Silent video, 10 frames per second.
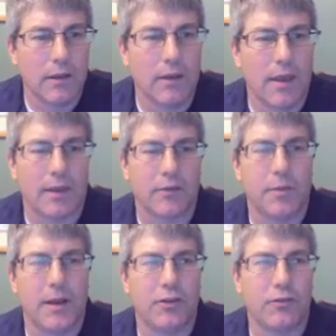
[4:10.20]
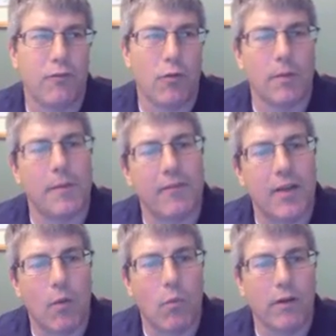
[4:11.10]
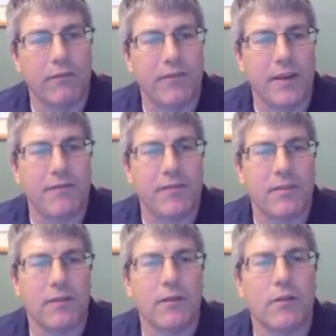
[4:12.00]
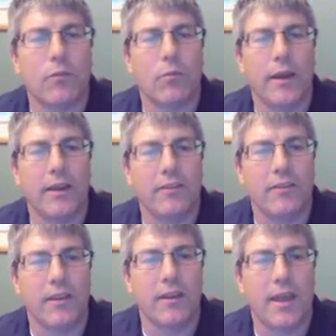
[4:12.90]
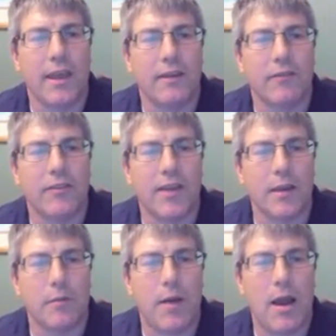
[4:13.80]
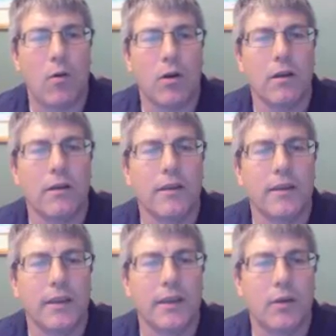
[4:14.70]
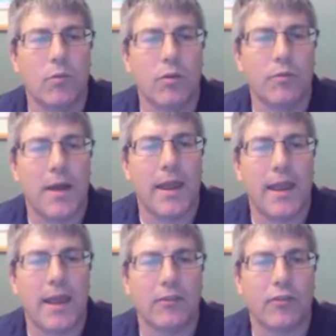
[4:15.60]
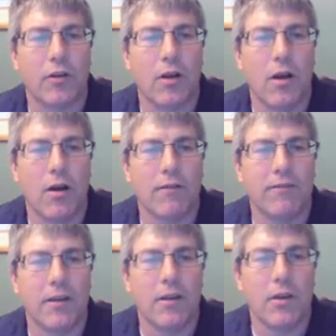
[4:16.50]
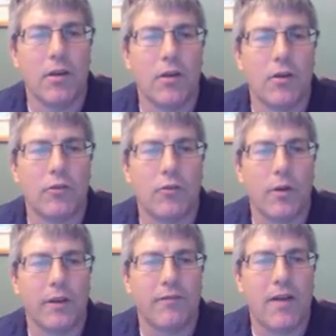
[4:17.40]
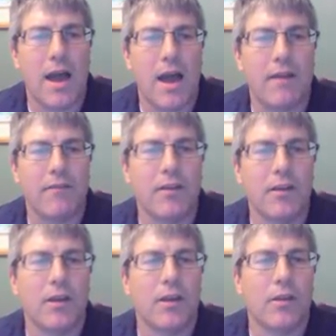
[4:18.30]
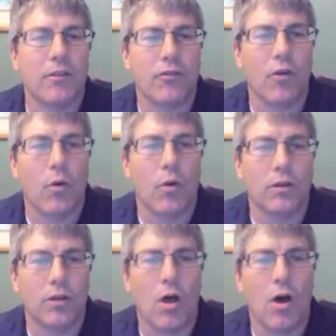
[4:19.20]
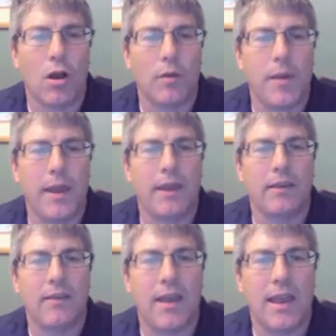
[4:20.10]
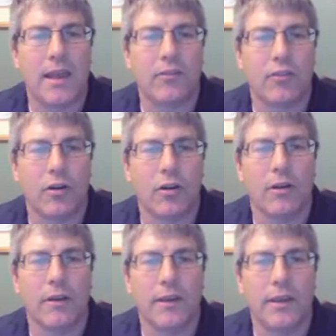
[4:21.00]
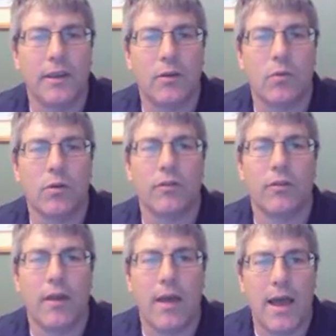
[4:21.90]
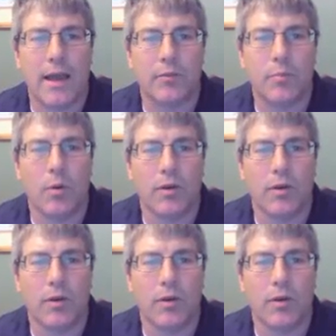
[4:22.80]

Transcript: Exponential form, I've got 1/5 raised to the negative second power equals my answer of 25. So log base answer equals exponent.